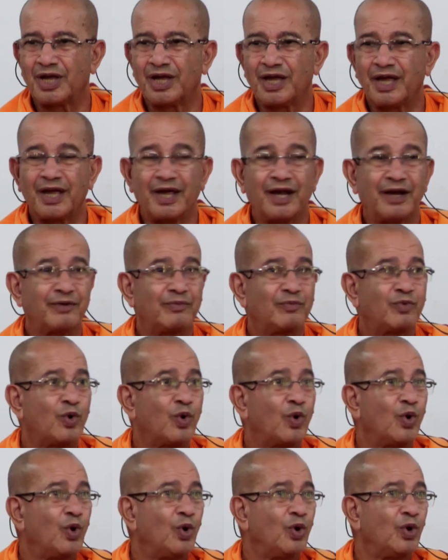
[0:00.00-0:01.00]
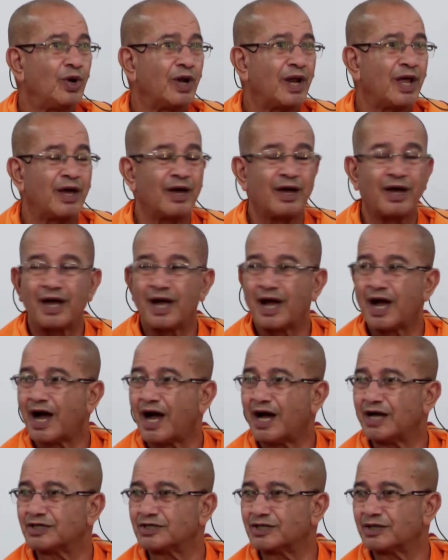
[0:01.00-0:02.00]
And whole
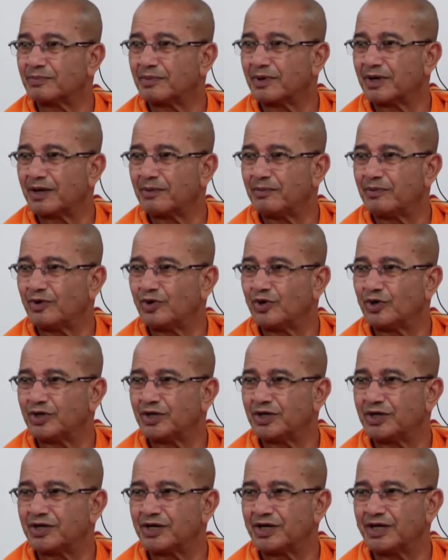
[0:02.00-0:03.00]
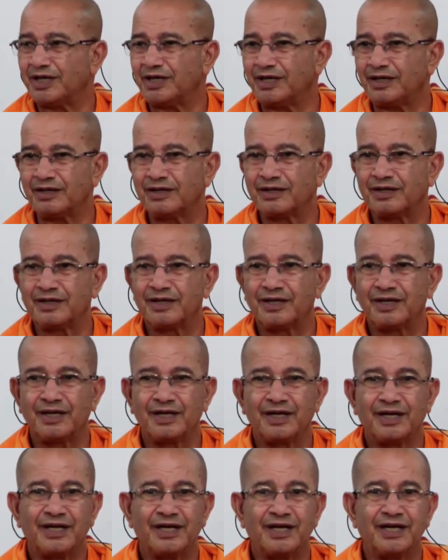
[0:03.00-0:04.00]
ashrama below the tree,
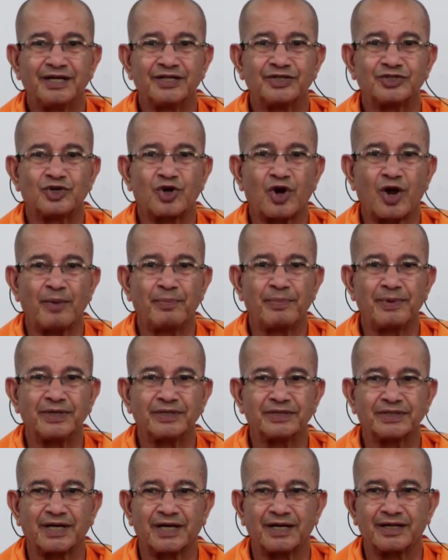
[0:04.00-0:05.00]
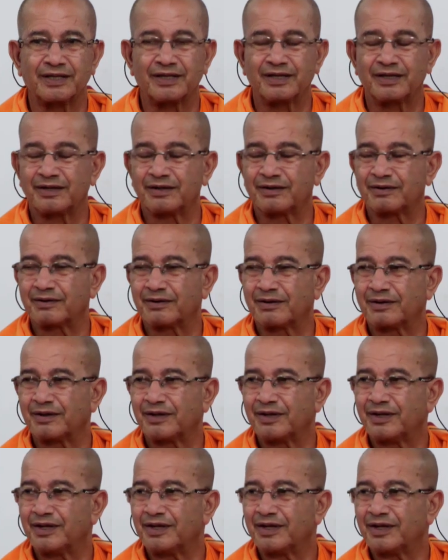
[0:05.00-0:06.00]
its droppings are there.
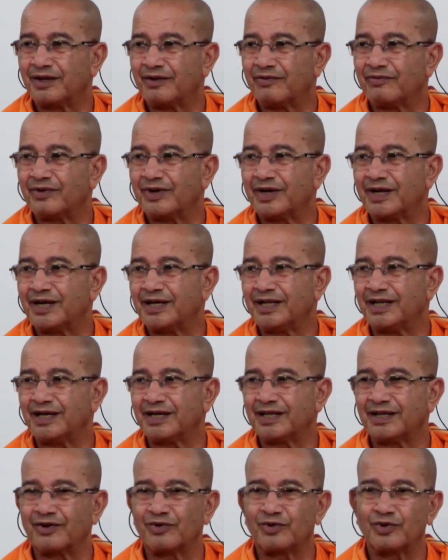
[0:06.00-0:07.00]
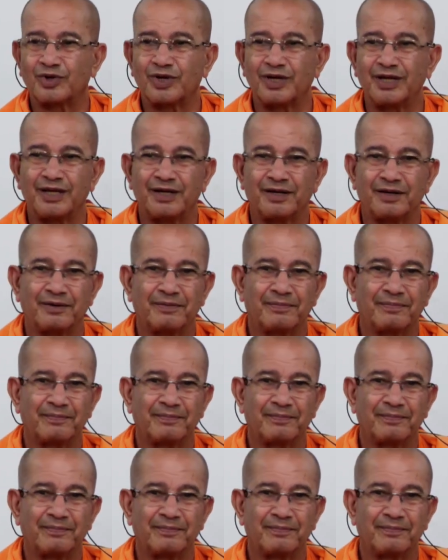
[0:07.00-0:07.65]
Every day they have to clean.